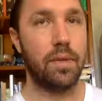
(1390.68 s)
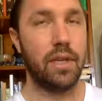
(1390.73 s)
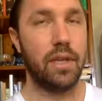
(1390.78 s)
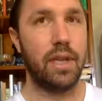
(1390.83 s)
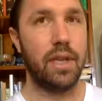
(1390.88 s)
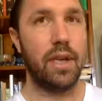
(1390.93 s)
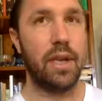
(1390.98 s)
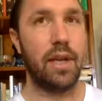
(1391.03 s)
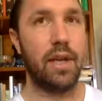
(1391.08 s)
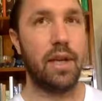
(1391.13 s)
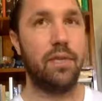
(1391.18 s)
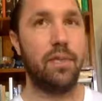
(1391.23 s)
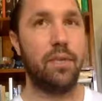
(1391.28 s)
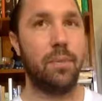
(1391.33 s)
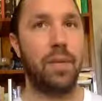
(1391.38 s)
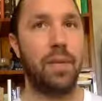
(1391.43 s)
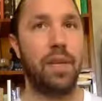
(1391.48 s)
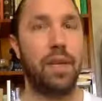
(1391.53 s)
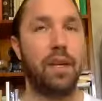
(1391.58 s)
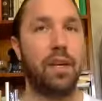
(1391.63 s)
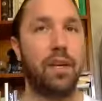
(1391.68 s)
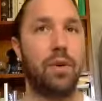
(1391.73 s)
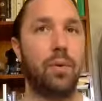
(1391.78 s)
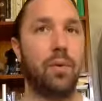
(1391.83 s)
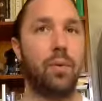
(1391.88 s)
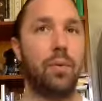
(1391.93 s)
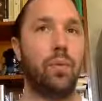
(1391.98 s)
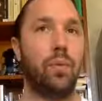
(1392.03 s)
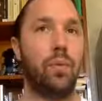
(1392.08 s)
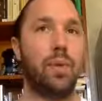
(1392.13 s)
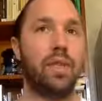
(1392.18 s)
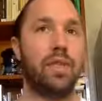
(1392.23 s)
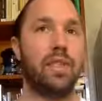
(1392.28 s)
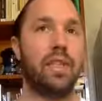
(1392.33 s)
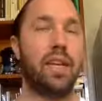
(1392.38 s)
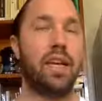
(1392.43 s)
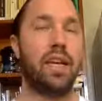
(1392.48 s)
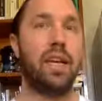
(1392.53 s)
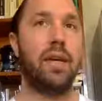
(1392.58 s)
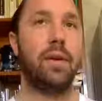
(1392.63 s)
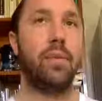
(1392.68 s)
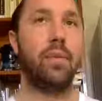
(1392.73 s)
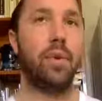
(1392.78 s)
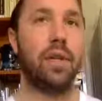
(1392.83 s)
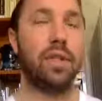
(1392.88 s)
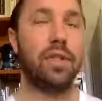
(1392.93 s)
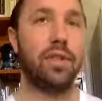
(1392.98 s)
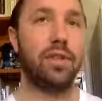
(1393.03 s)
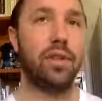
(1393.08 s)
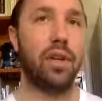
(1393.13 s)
And from here, we say Rasa